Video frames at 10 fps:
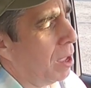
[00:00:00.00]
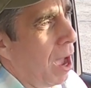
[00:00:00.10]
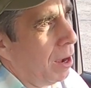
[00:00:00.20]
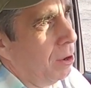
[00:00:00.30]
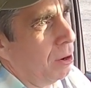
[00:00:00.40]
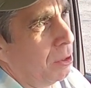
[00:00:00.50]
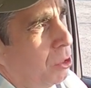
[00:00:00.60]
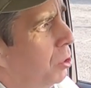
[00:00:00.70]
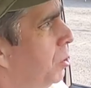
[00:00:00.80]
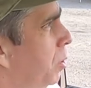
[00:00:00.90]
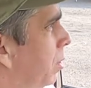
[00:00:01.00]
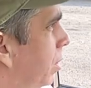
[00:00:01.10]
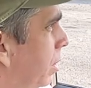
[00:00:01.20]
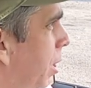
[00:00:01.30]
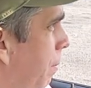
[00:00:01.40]
I got here to
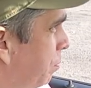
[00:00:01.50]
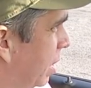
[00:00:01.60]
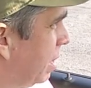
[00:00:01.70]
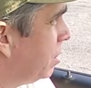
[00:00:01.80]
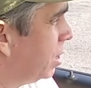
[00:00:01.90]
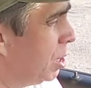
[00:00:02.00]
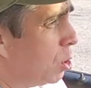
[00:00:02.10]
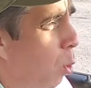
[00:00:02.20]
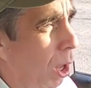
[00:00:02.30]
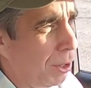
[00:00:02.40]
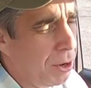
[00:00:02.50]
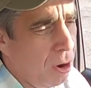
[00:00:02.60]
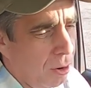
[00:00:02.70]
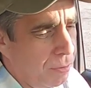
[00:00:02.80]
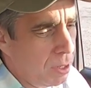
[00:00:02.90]
um, ET Quality
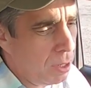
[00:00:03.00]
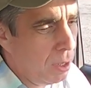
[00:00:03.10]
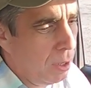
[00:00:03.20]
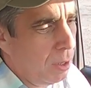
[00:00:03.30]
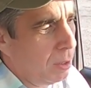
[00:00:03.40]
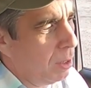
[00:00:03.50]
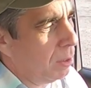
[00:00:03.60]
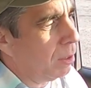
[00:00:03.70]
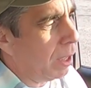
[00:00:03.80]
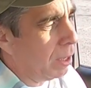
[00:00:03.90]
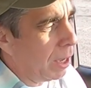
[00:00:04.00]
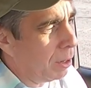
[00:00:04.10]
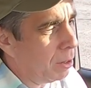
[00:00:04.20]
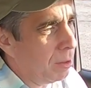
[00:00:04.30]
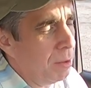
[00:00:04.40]
RV,
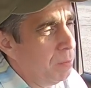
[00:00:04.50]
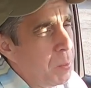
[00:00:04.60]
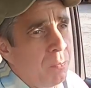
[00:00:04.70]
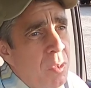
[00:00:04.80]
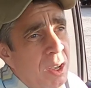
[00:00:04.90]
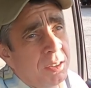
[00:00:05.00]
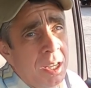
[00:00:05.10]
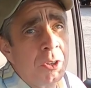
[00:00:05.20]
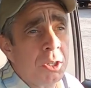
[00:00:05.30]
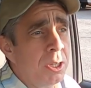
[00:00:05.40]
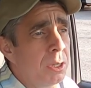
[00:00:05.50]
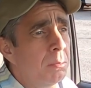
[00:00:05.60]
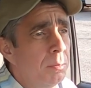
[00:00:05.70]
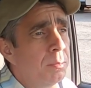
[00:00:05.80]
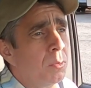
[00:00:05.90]
and
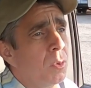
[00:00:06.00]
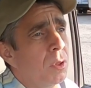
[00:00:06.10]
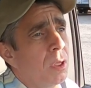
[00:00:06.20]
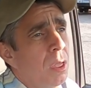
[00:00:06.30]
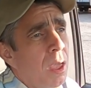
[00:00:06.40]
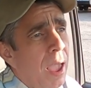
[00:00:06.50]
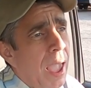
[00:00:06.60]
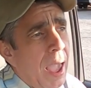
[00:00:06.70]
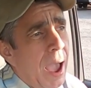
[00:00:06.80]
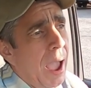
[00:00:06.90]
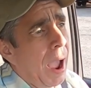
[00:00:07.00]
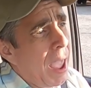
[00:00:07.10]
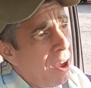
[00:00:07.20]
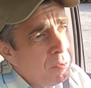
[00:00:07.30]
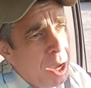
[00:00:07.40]
essentially,
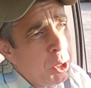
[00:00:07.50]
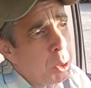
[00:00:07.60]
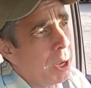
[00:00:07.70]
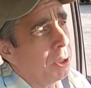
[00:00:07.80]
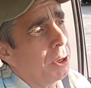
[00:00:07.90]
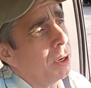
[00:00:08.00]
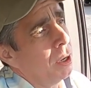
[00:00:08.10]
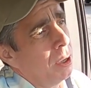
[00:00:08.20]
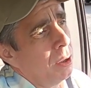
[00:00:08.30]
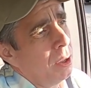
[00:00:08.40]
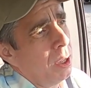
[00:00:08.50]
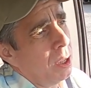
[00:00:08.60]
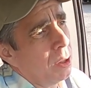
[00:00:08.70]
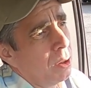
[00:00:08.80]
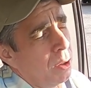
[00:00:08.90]
I have my trailer.
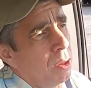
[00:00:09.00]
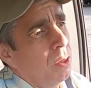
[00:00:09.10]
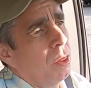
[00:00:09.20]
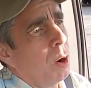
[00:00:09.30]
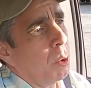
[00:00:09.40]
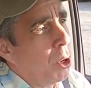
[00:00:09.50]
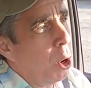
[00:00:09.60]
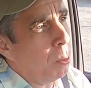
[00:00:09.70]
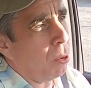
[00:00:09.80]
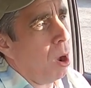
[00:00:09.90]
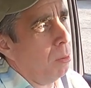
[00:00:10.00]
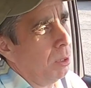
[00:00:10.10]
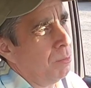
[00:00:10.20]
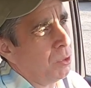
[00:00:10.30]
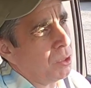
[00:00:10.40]
There were no
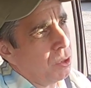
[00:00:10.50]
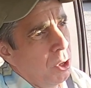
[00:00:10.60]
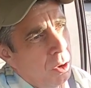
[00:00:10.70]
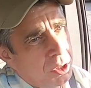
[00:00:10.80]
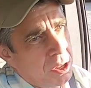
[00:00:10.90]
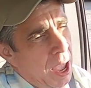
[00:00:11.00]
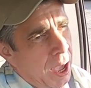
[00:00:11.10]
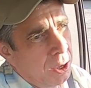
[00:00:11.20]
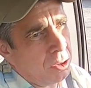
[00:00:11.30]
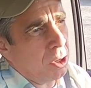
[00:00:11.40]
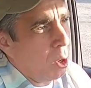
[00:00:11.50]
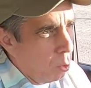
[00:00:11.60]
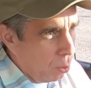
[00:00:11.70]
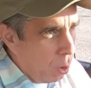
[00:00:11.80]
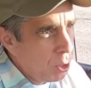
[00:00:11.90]
problems, no snags.
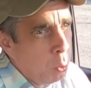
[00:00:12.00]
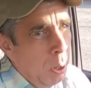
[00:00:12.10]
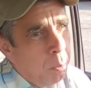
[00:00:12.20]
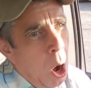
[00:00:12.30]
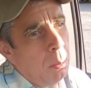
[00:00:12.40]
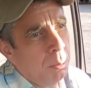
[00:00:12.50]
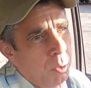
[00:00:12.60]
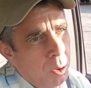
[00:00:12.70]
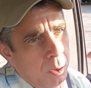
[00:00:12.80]
Well, there was one problem.